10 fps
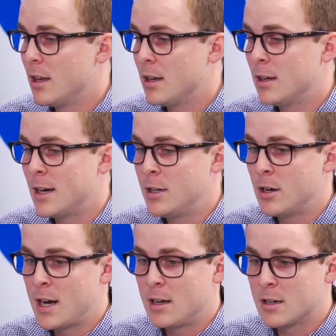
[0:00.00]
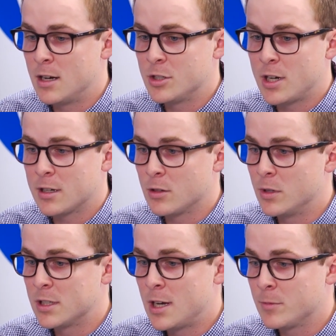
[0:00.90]
I know I had a contractor
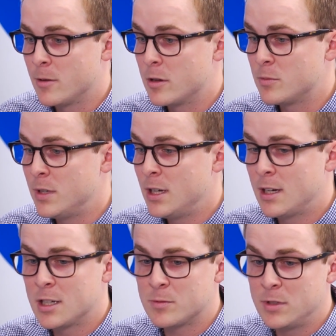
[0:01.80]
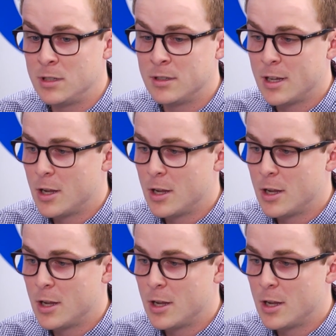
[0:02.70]
one time come up to me and ask me